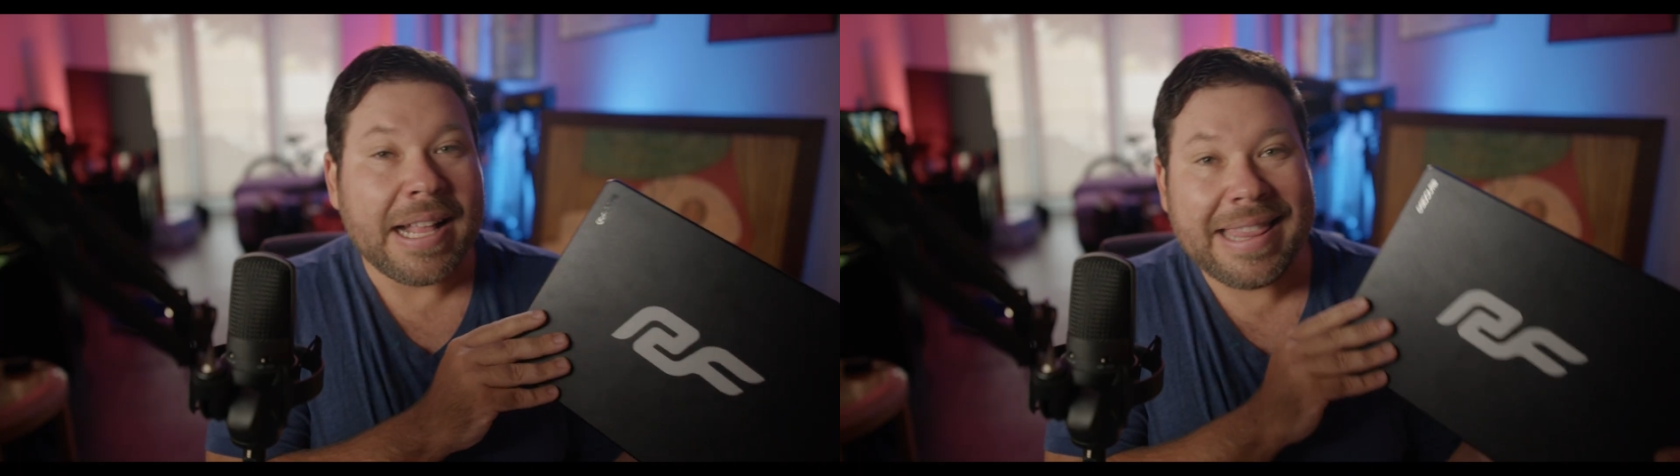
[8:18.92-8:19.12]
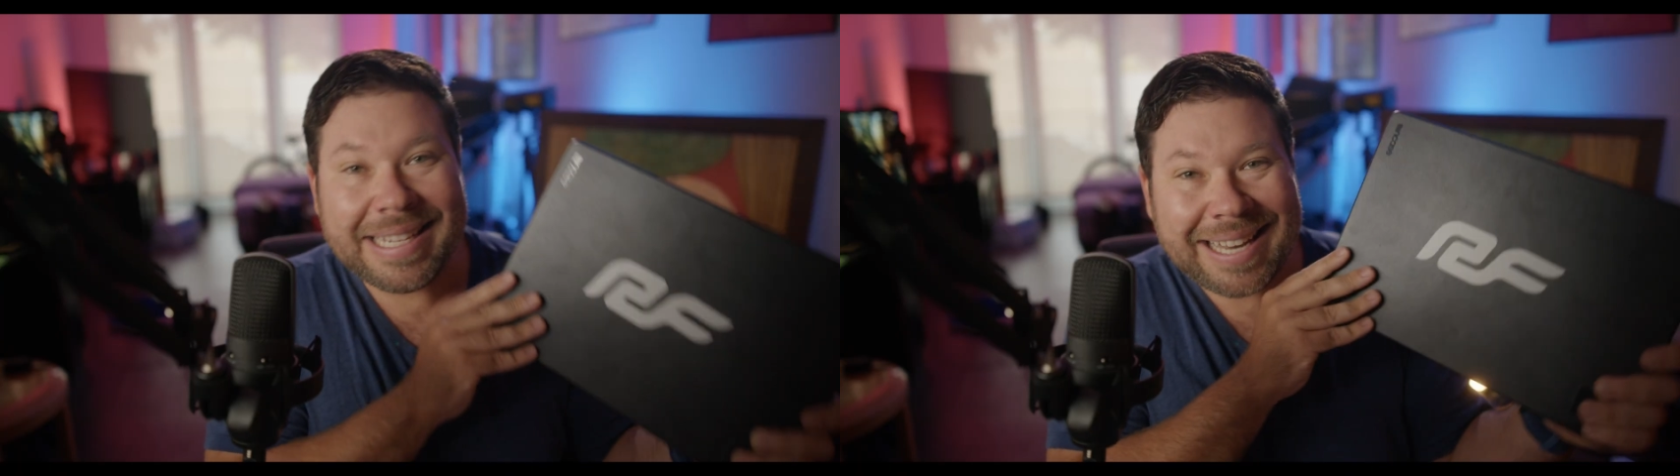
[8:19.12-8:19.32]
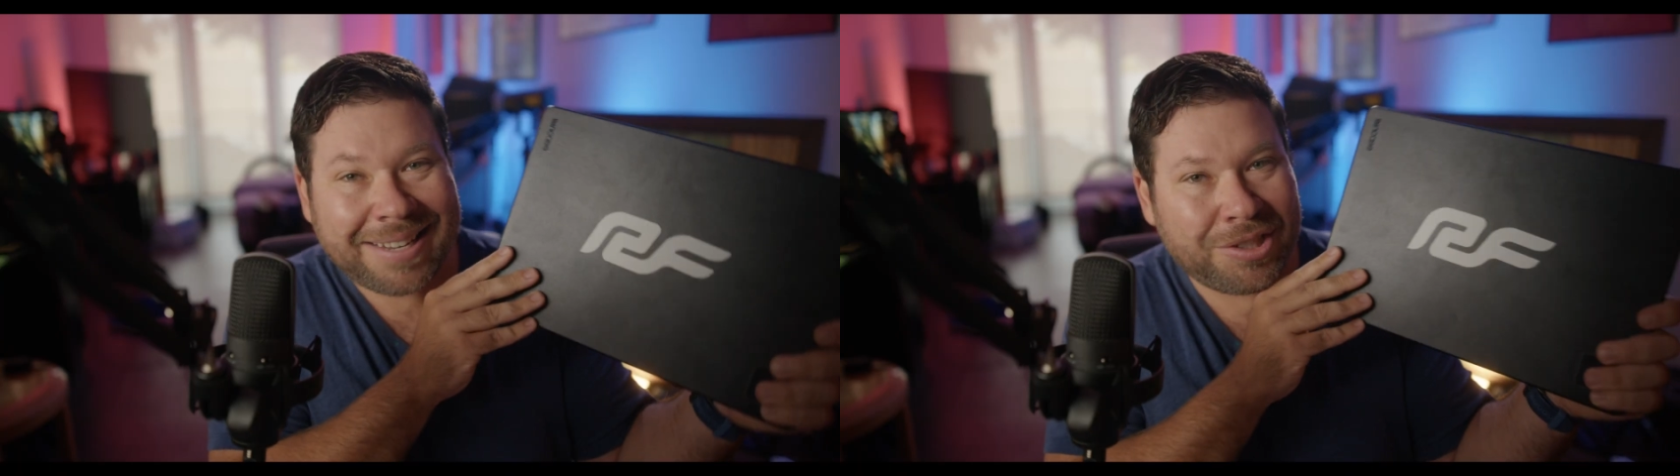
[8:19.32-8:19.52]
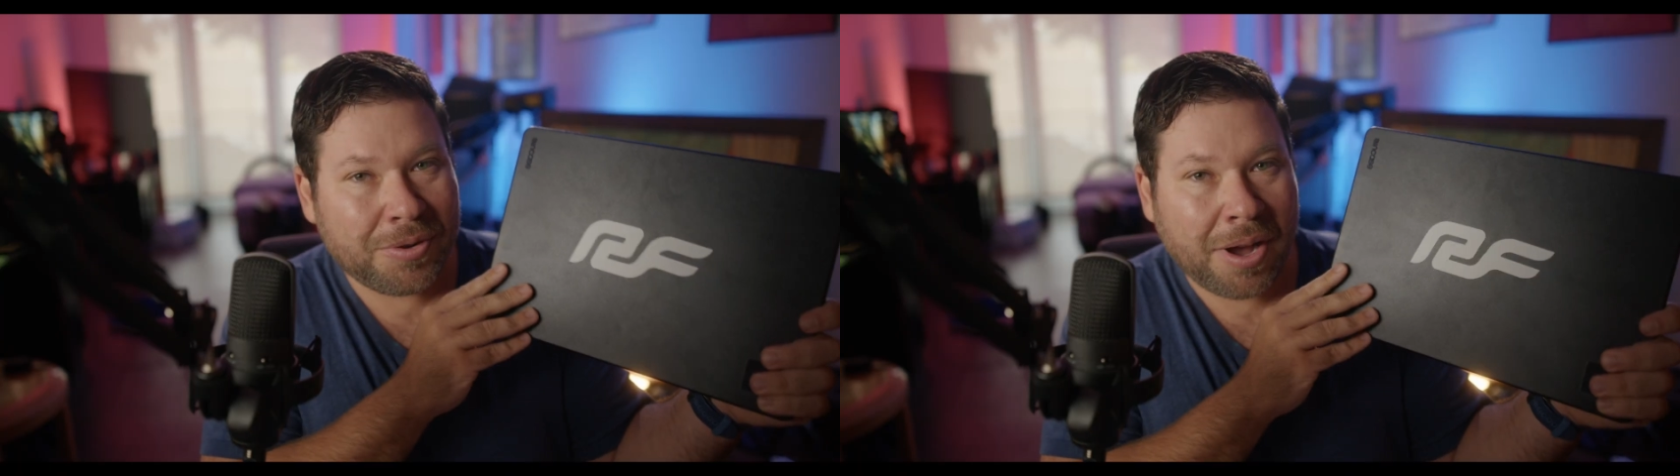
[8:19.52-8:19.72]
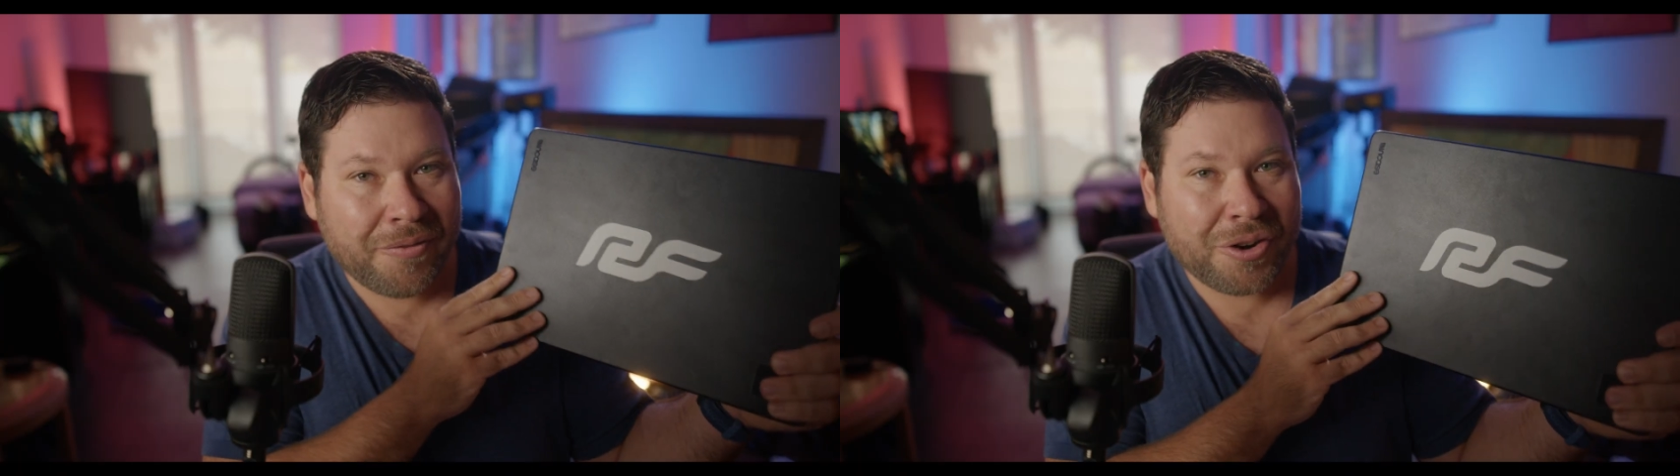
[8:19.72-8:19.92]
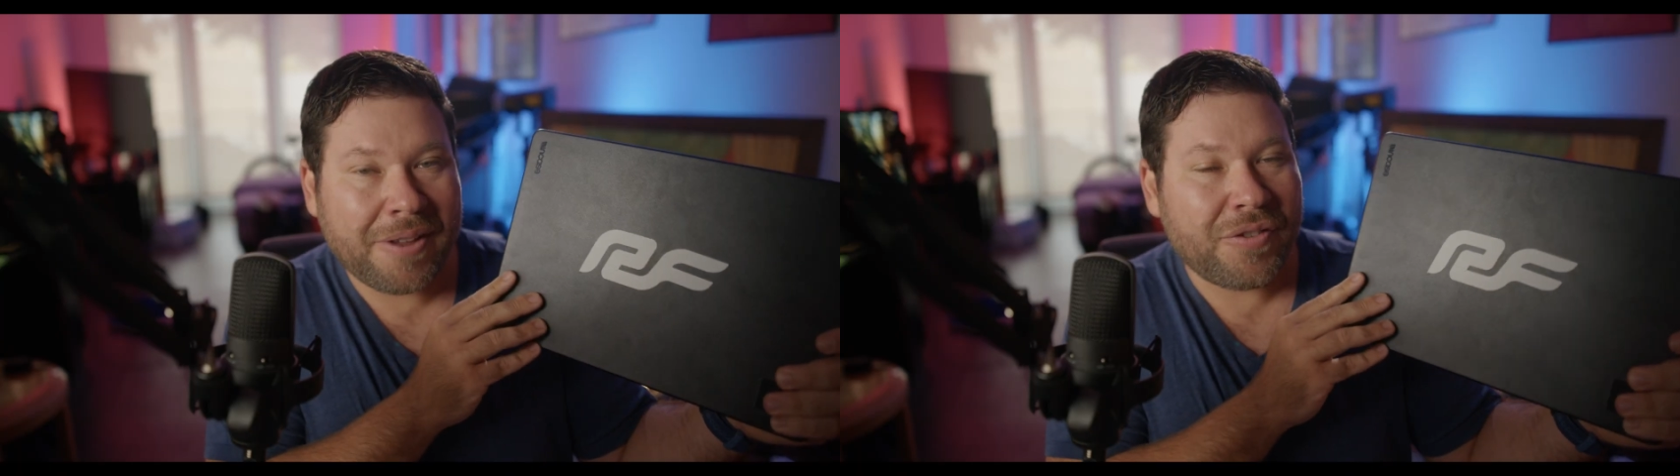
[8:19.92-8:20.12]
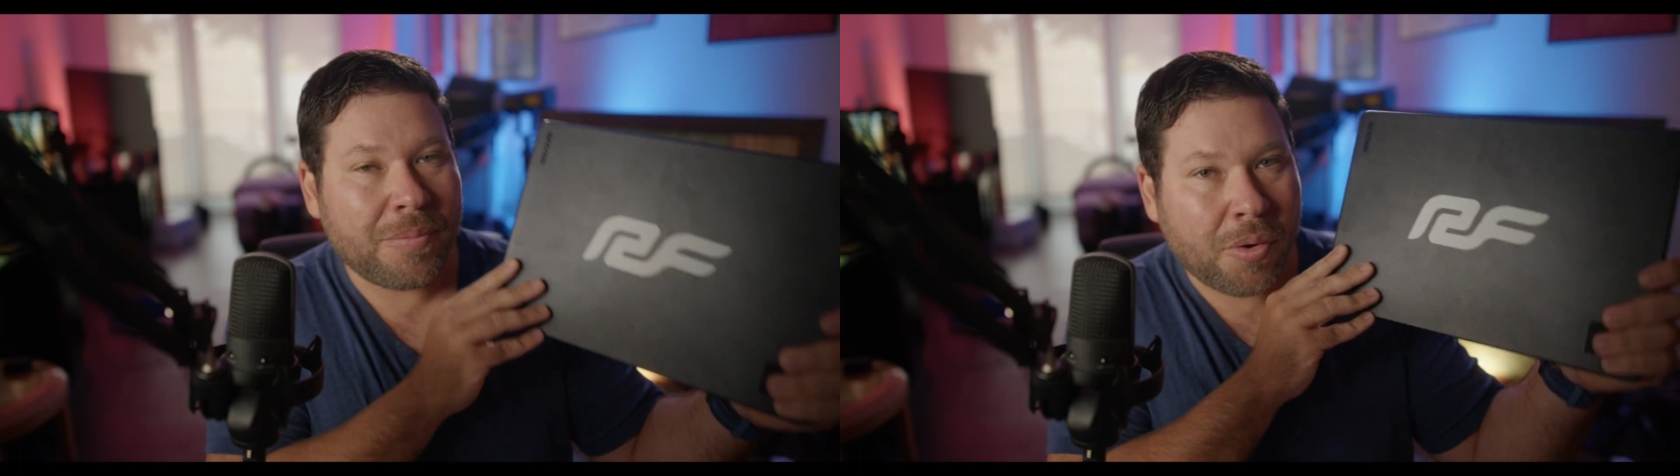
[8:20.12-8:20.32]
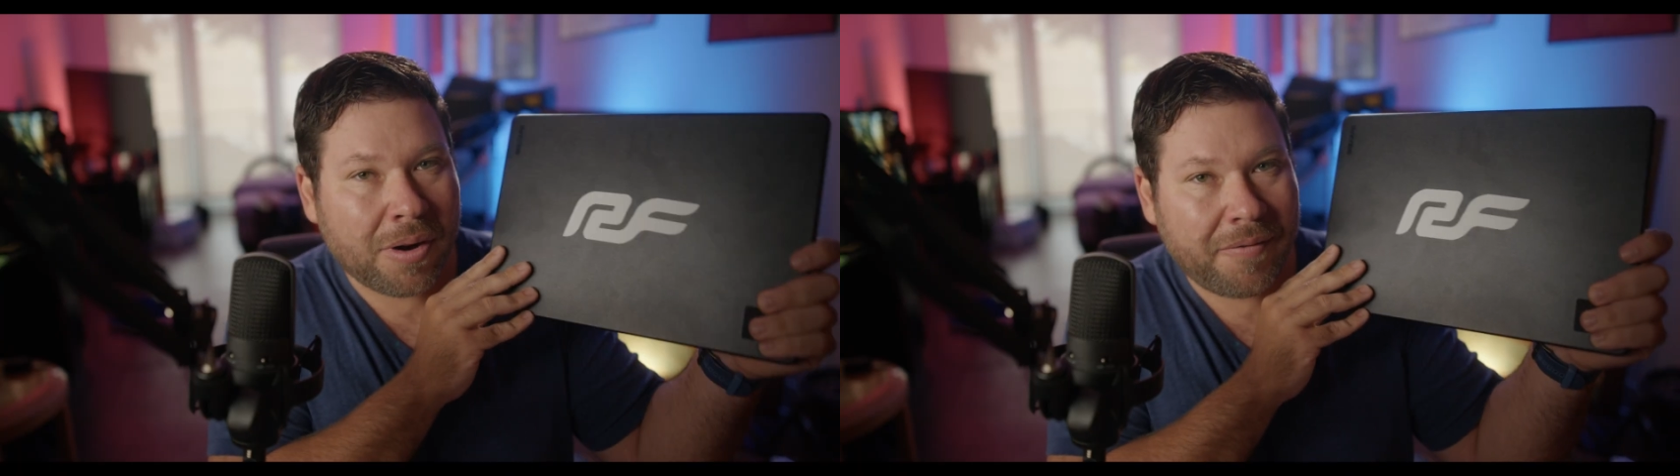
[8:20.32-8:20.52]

this has you covered if you're more